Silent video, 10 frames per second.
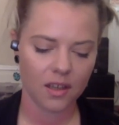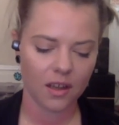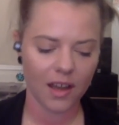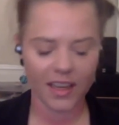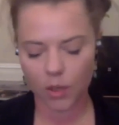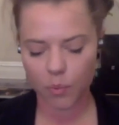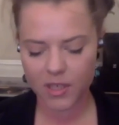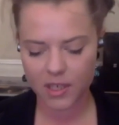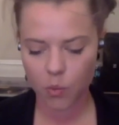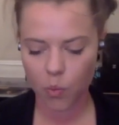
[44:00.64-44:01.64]
like in a
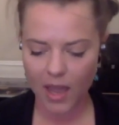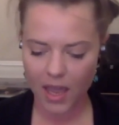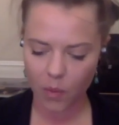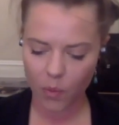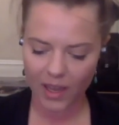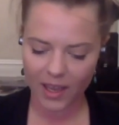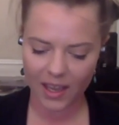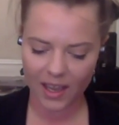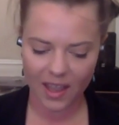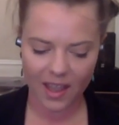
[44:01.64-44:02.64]
position where, where
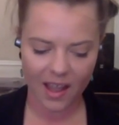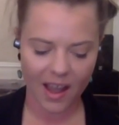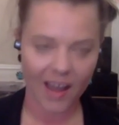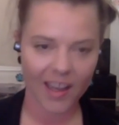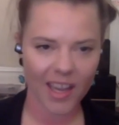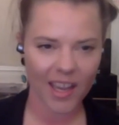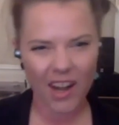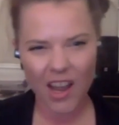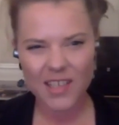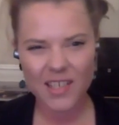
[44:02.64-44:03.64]
I get
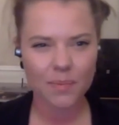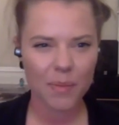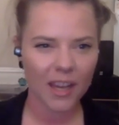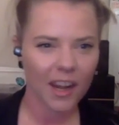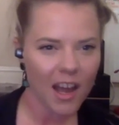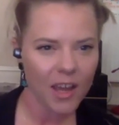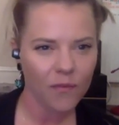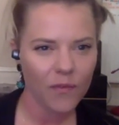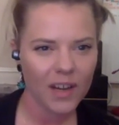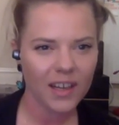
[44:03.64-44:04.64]
classed as a bit client
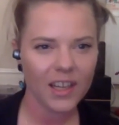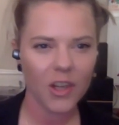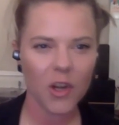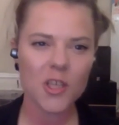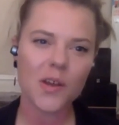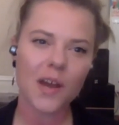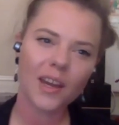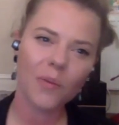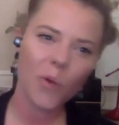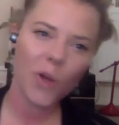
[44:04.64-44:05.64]
friendly, you know, so I
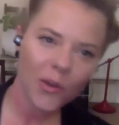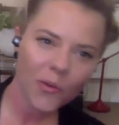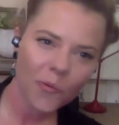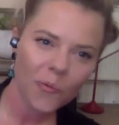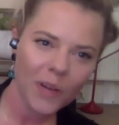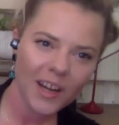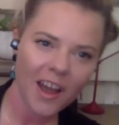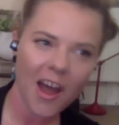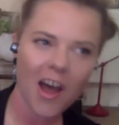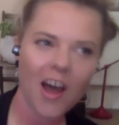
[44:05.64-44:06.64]
can work really
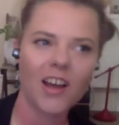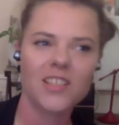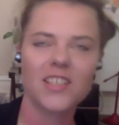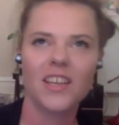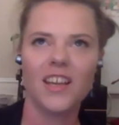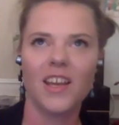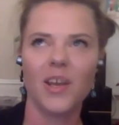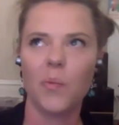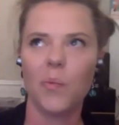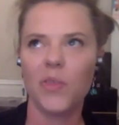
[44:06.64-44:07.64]
hard,
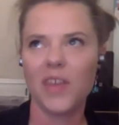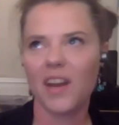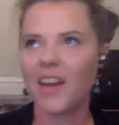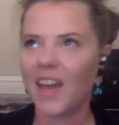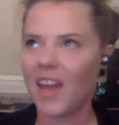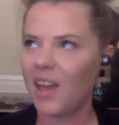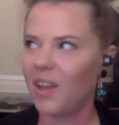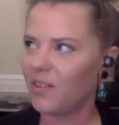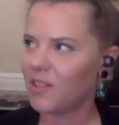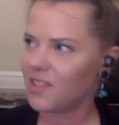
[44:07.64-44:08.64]
but then I get
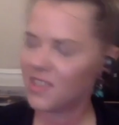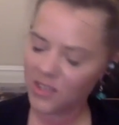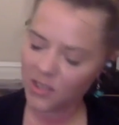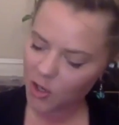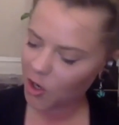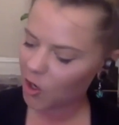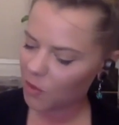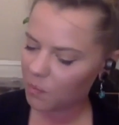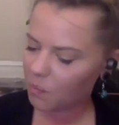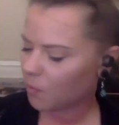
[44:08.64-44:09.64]
stuck
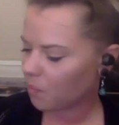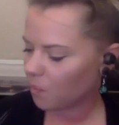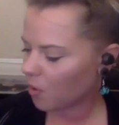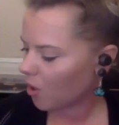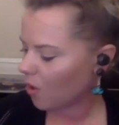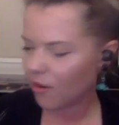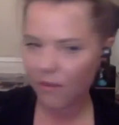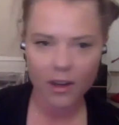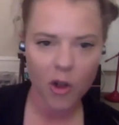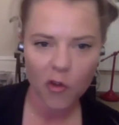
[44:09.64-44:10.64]
on going
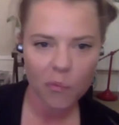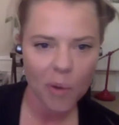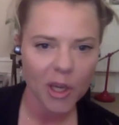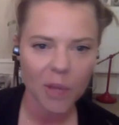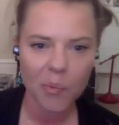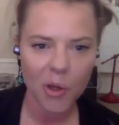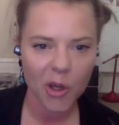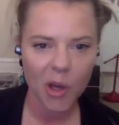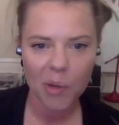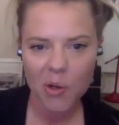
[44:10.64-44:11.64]
around a golf buggy and
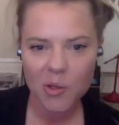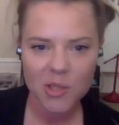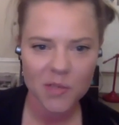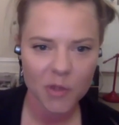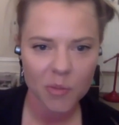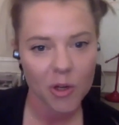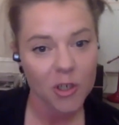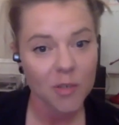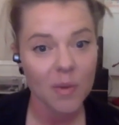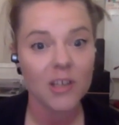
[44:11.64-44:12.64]
putting up posters for the
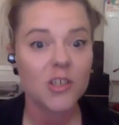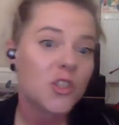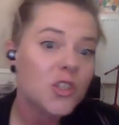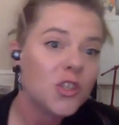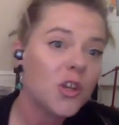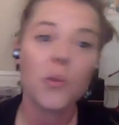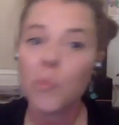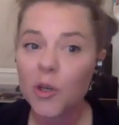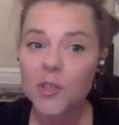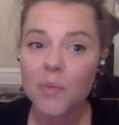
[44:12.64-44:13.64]
production manager, just so the
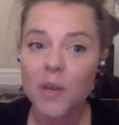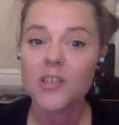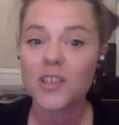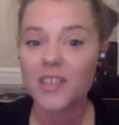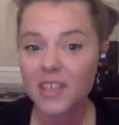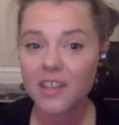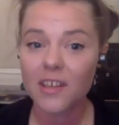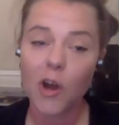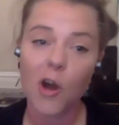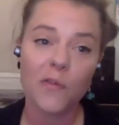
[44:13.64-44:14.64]
production manager can see that
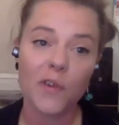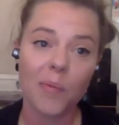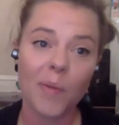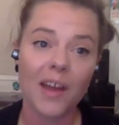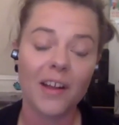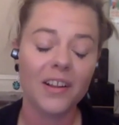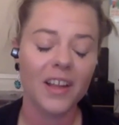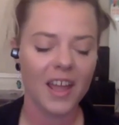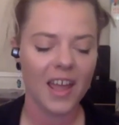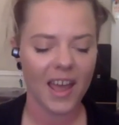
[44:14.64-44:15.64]
they've got a female.
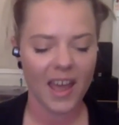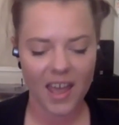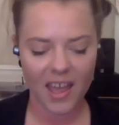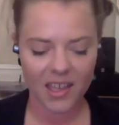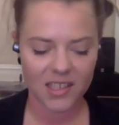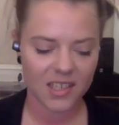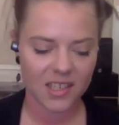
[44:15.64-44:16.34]
And